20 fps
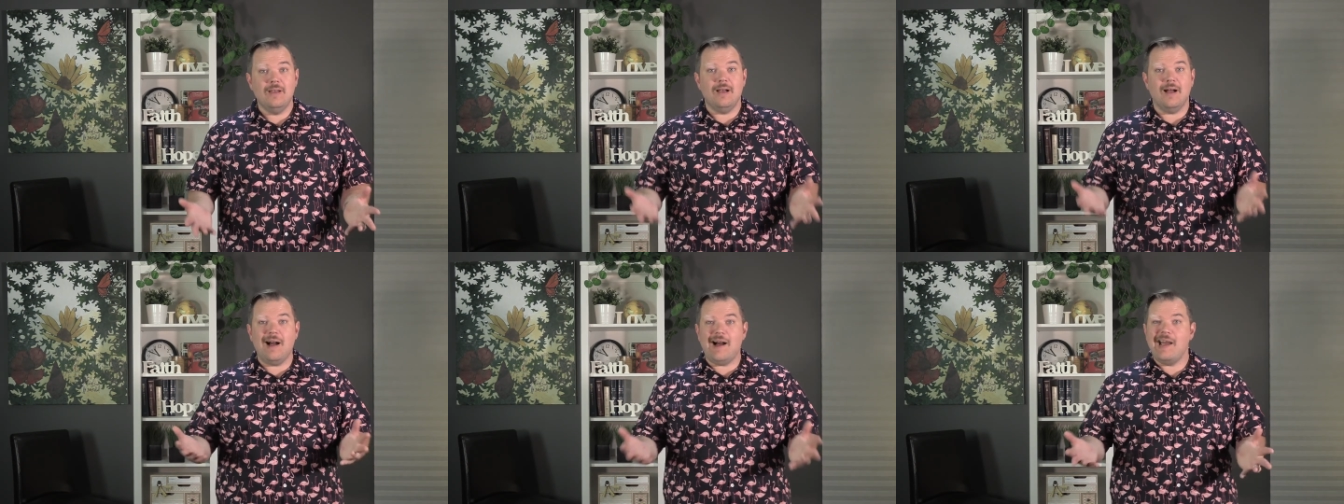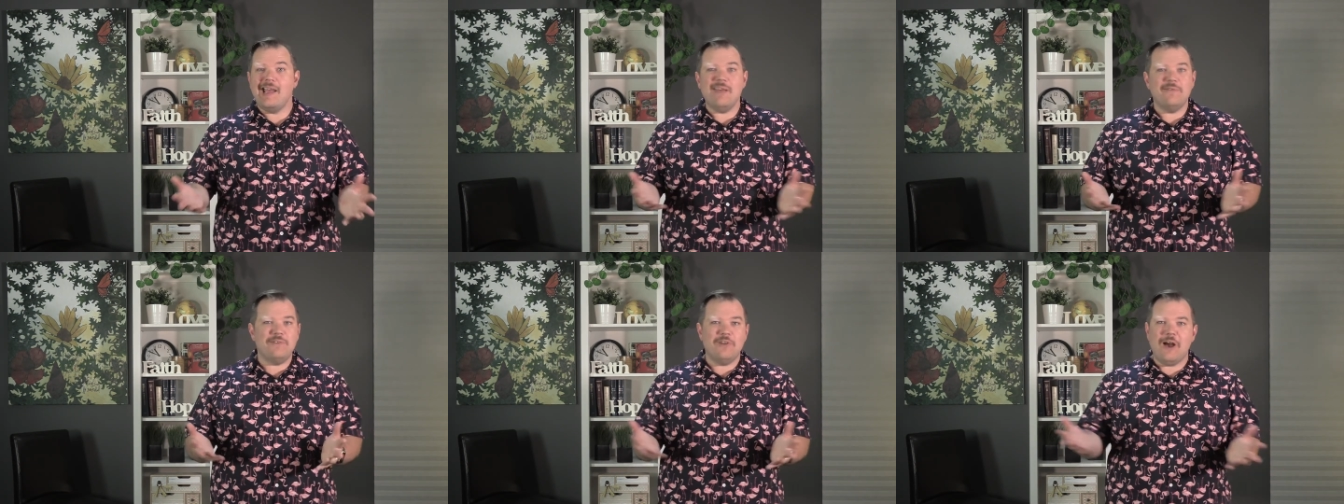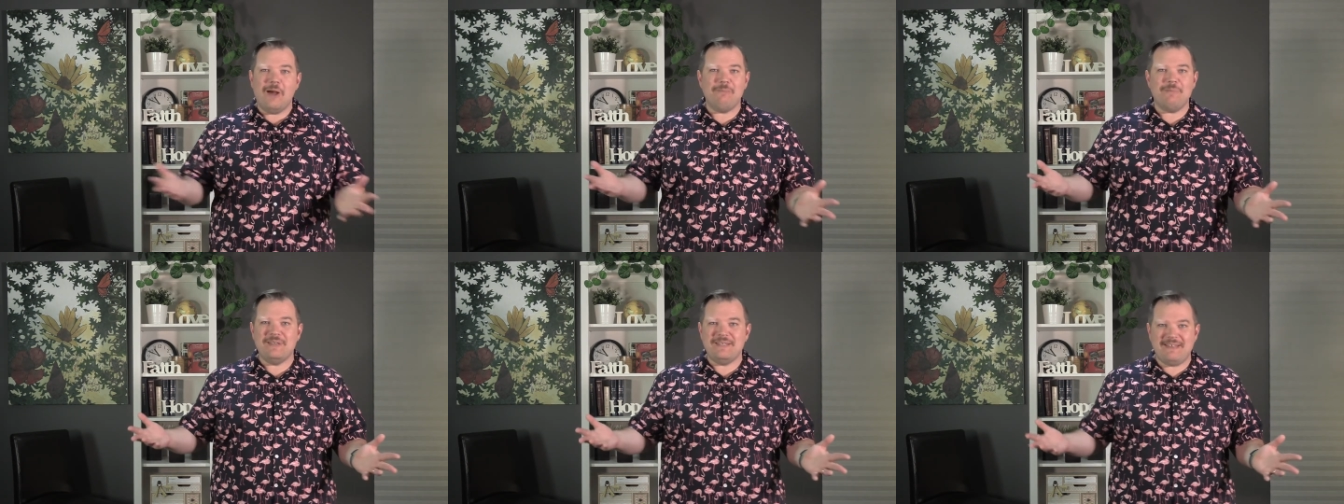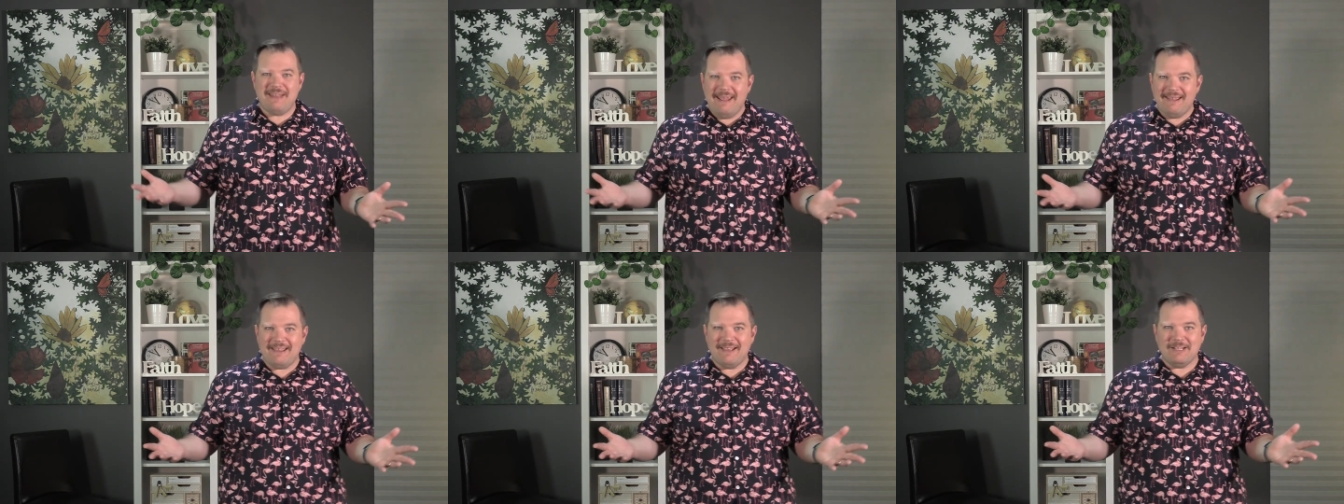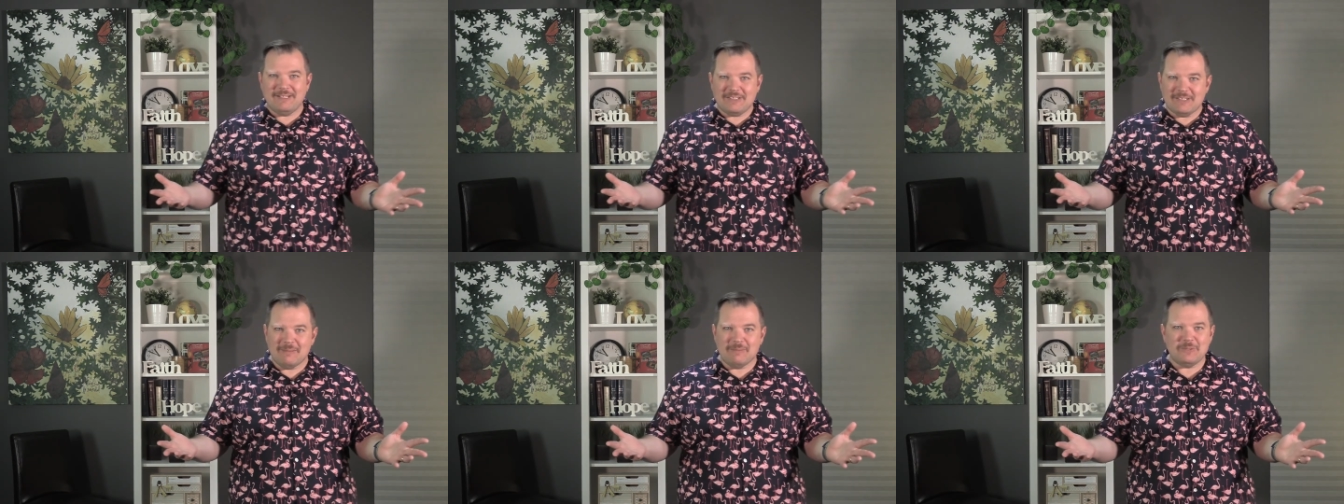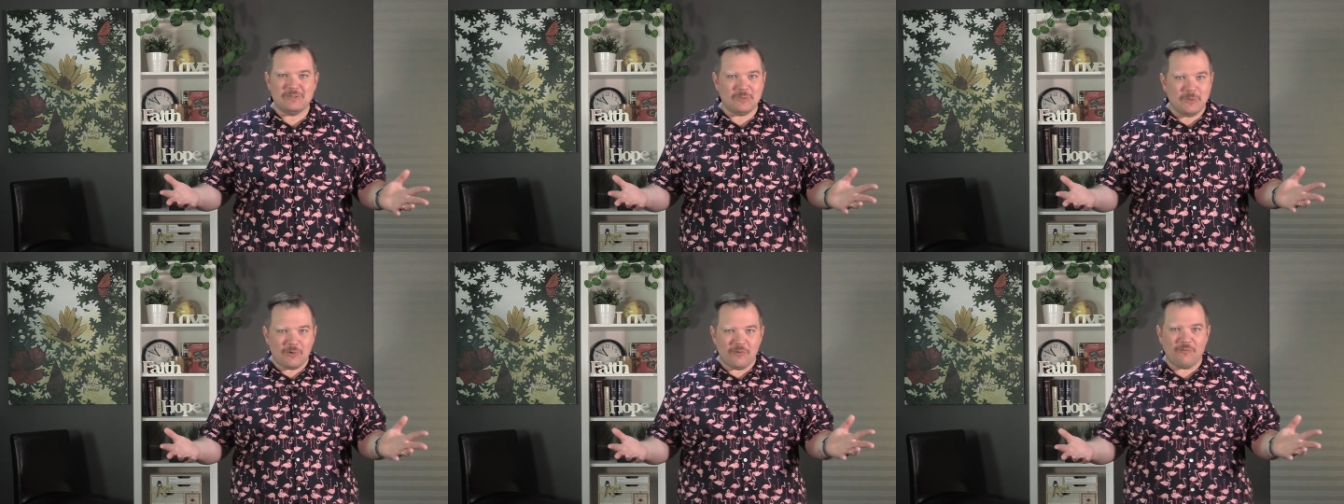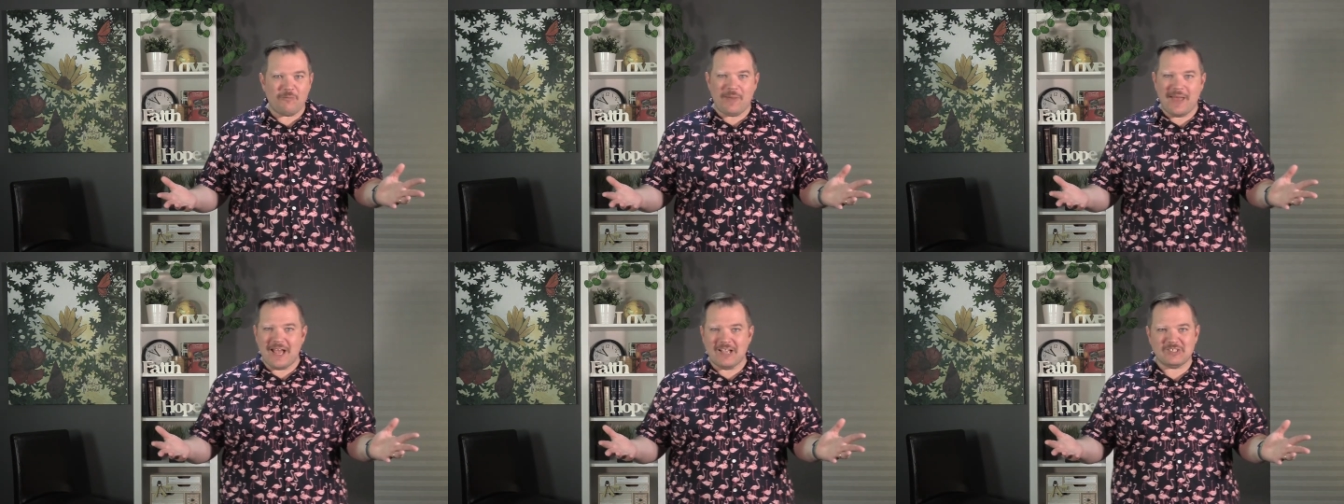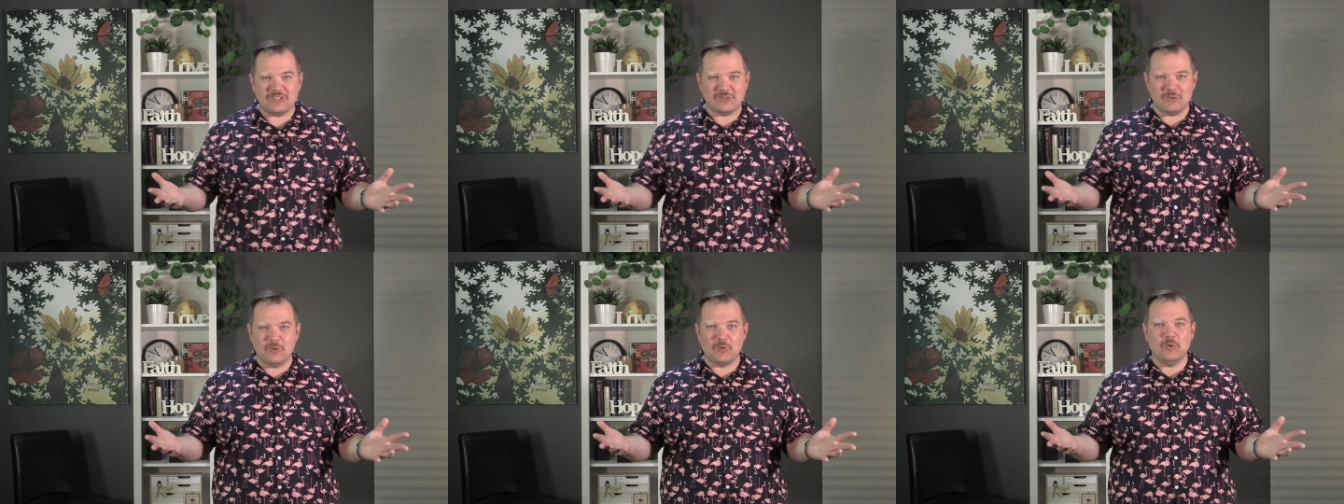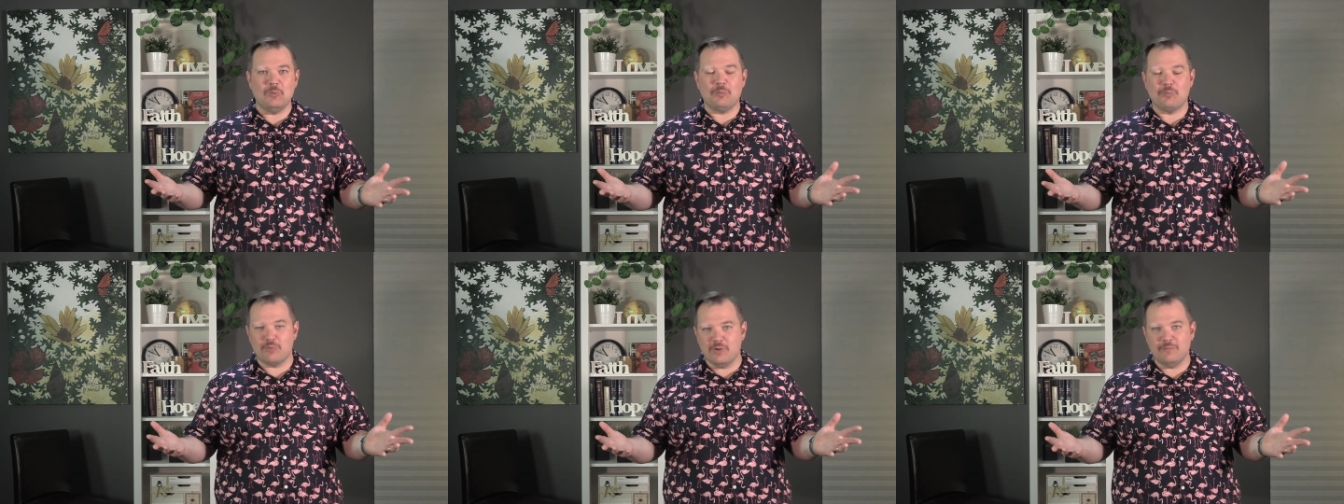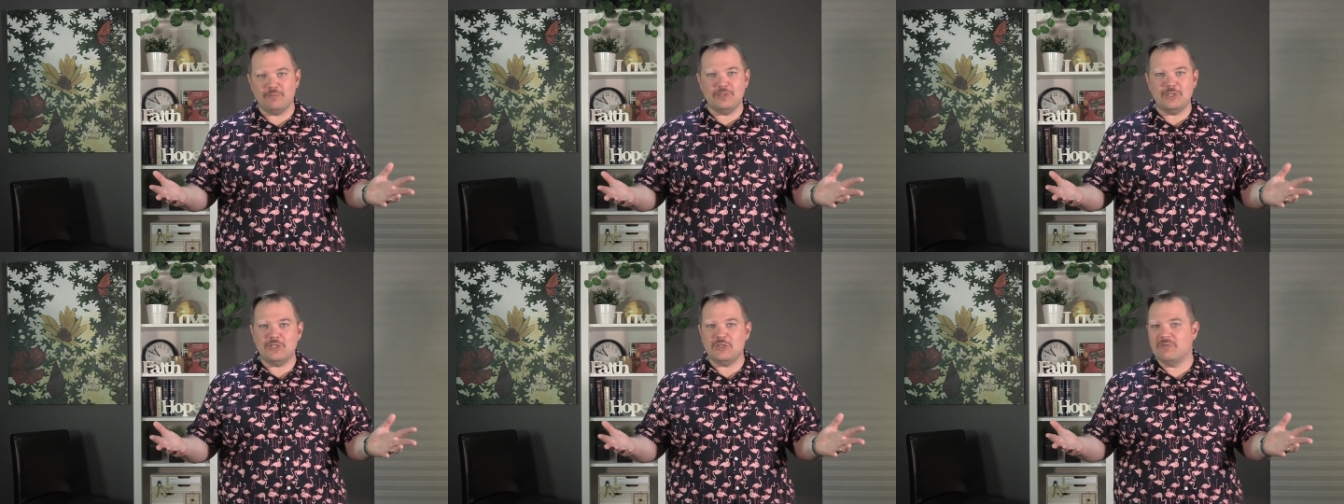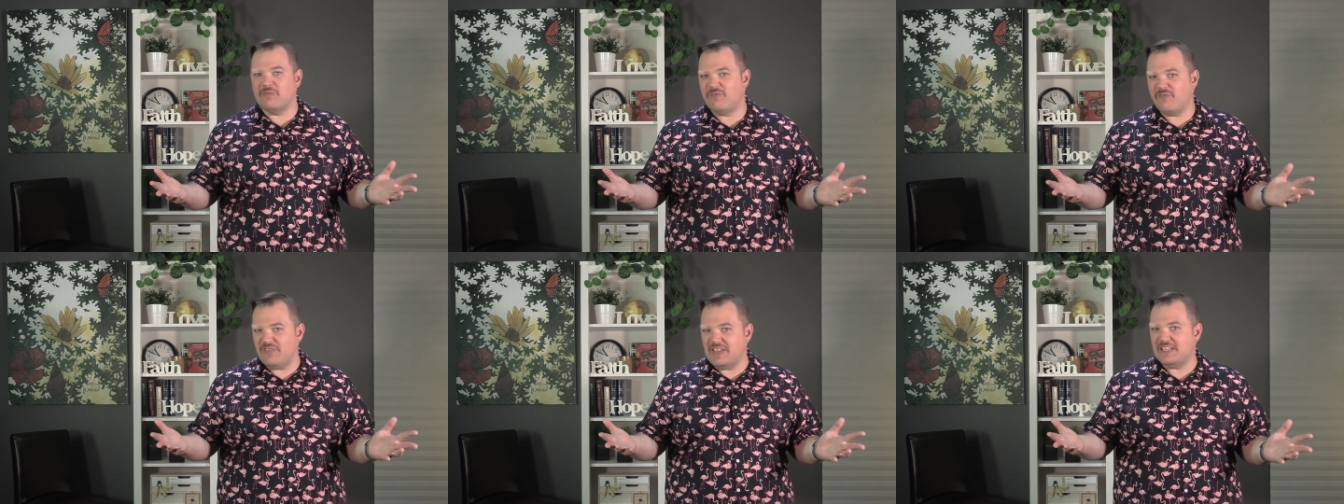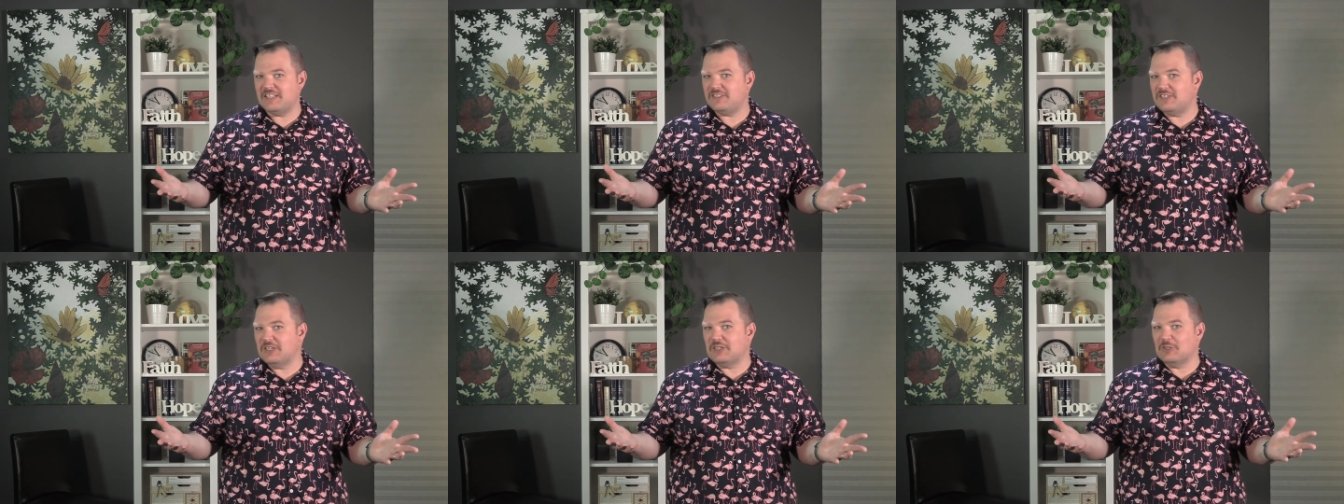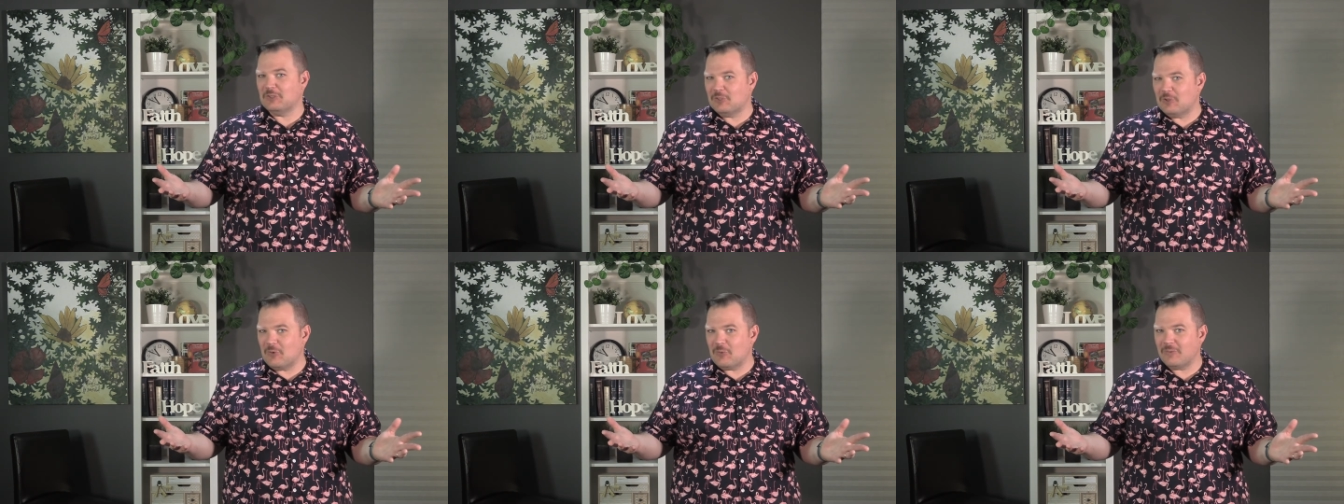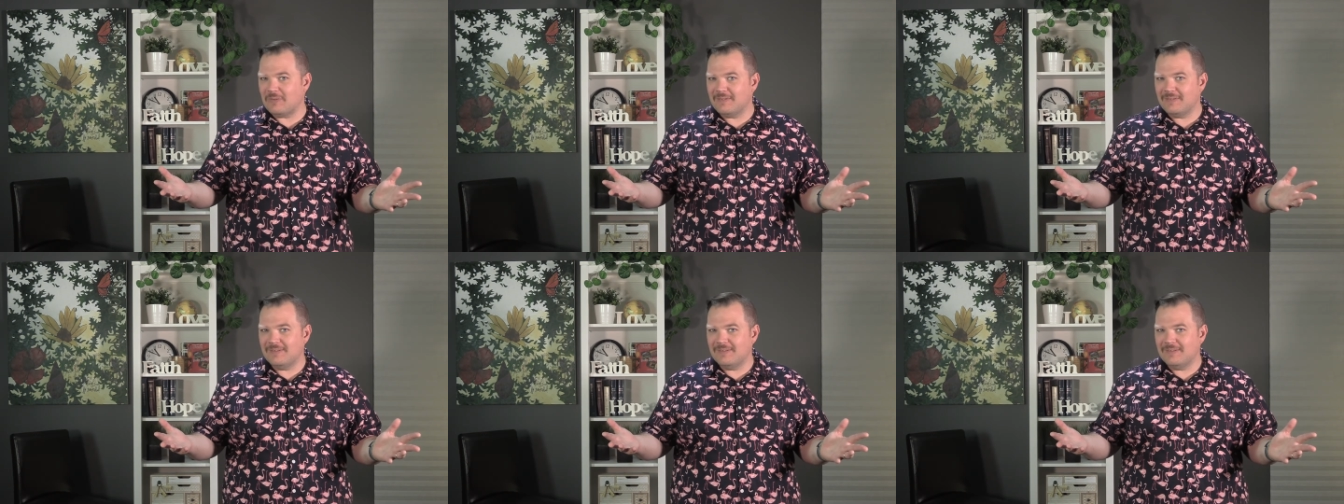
I have not been taking some sort of pastoral privilege and feasting alone.